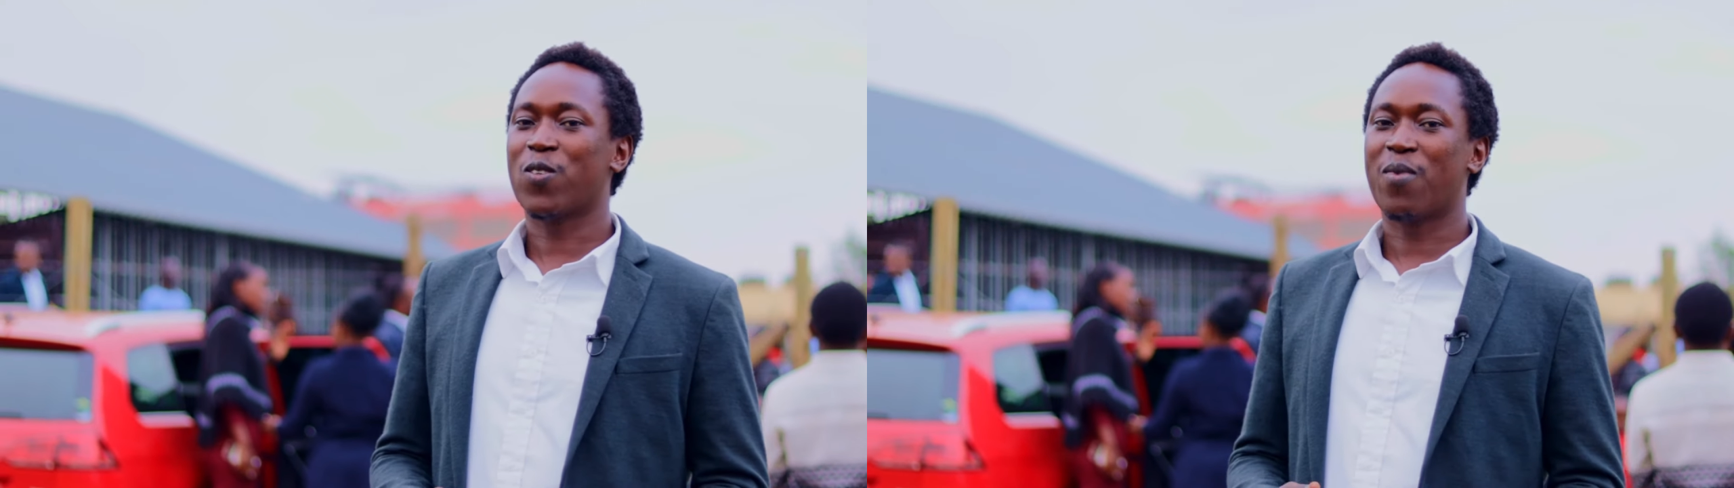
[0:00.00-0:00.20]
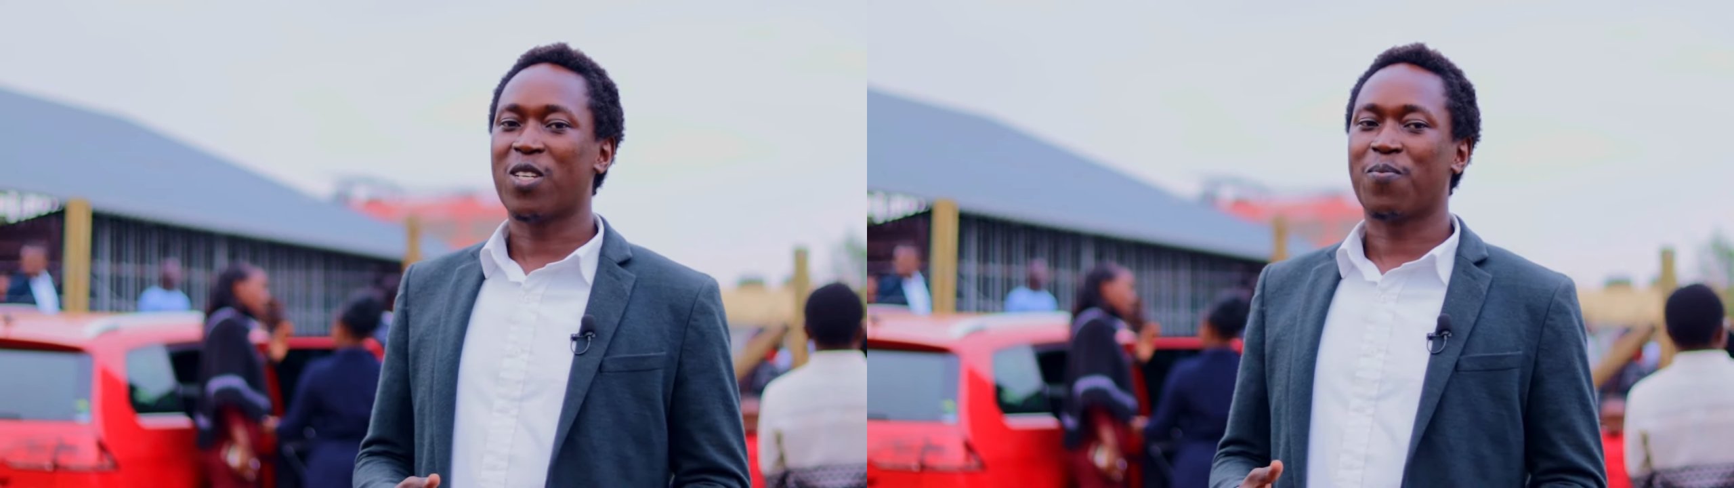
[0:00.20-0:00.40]

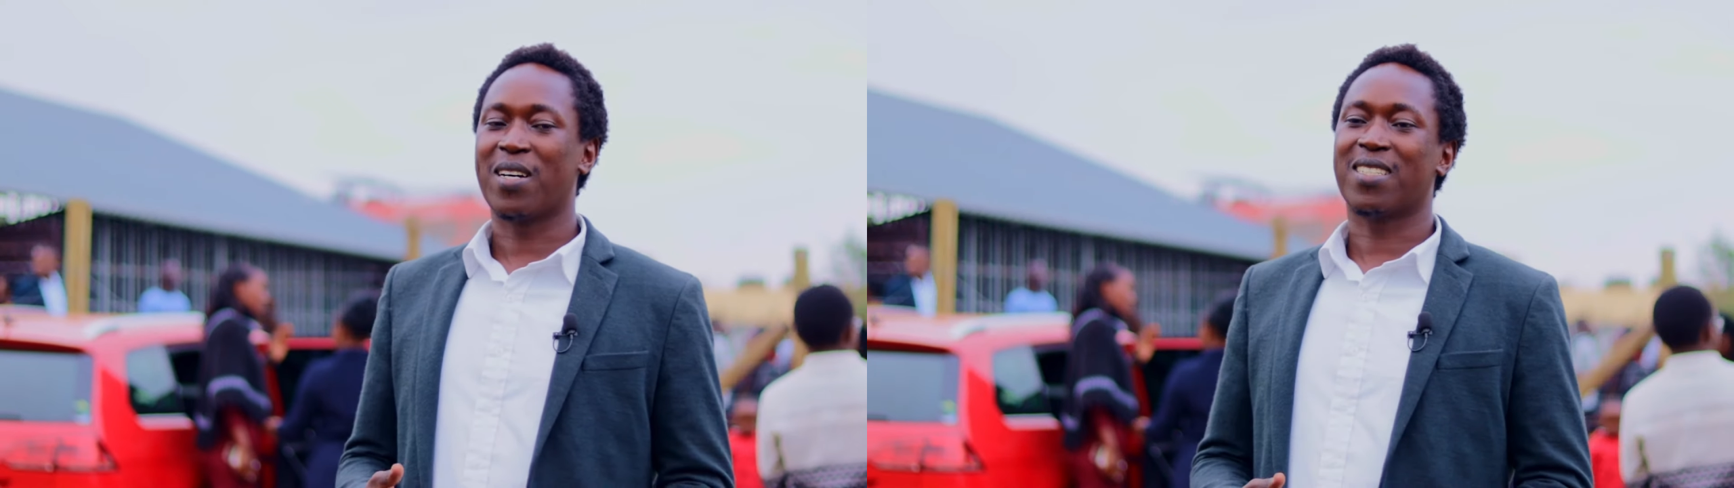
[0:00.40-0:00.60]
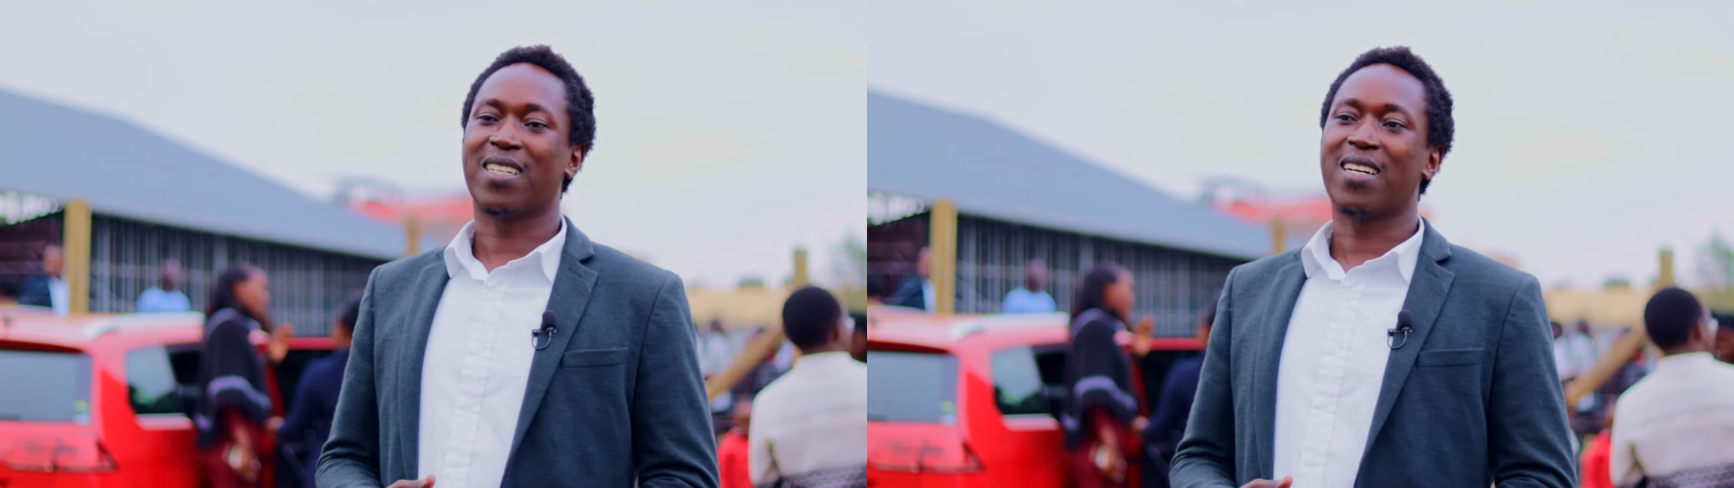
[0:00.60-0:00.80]
so much,
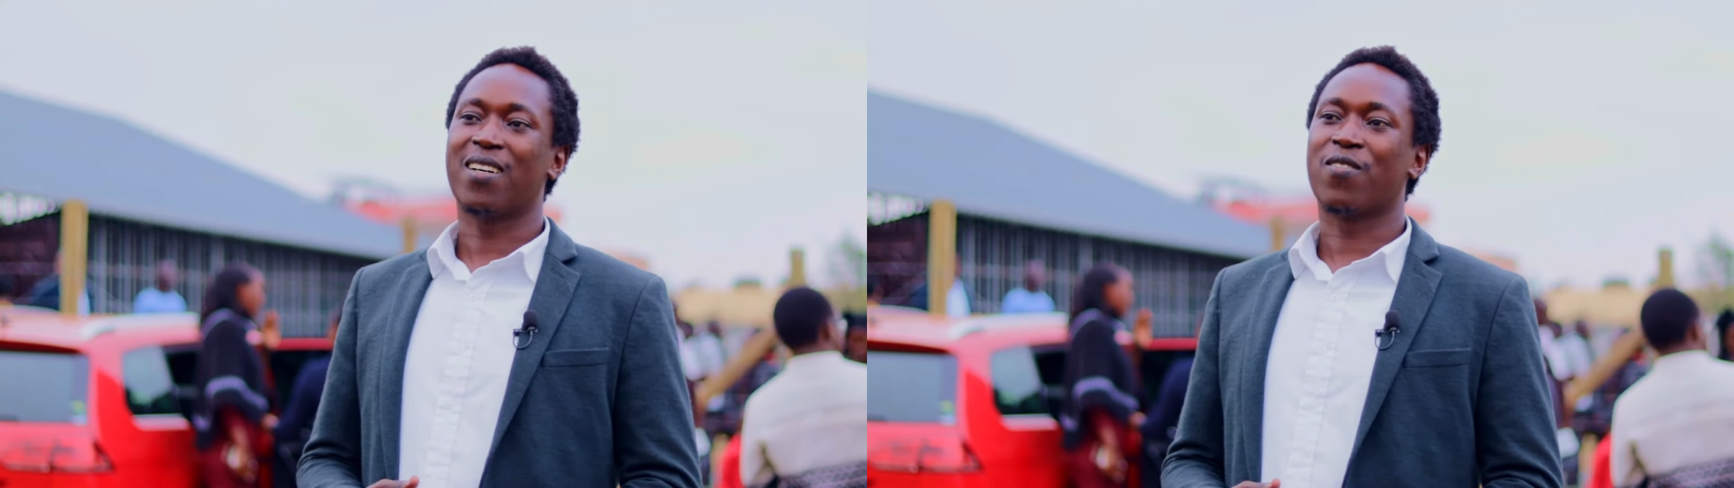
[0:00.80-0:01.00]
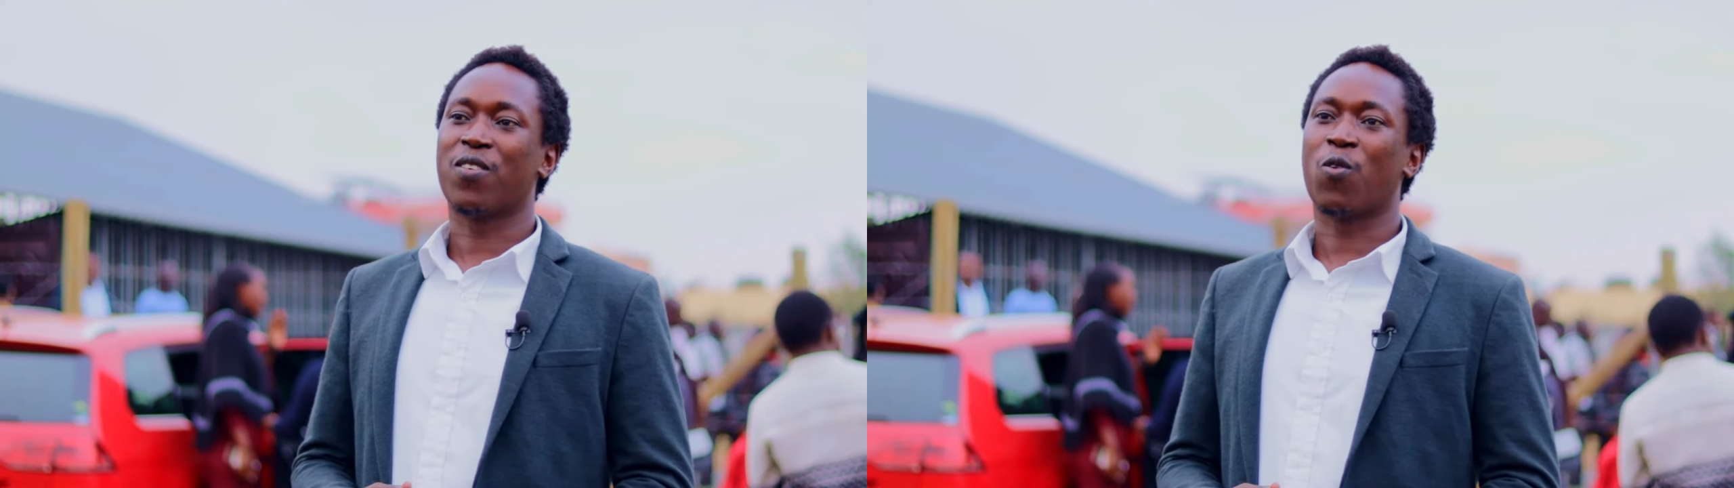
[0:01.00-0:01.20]
Pastor,
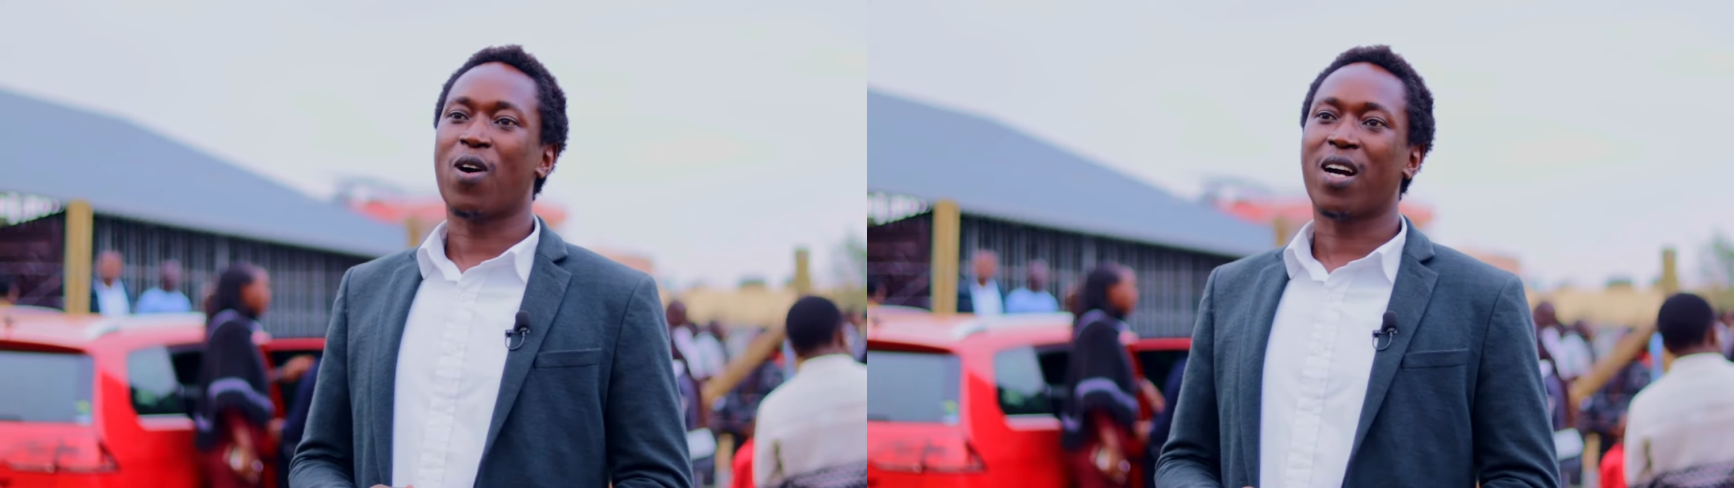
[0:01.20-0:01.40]
for the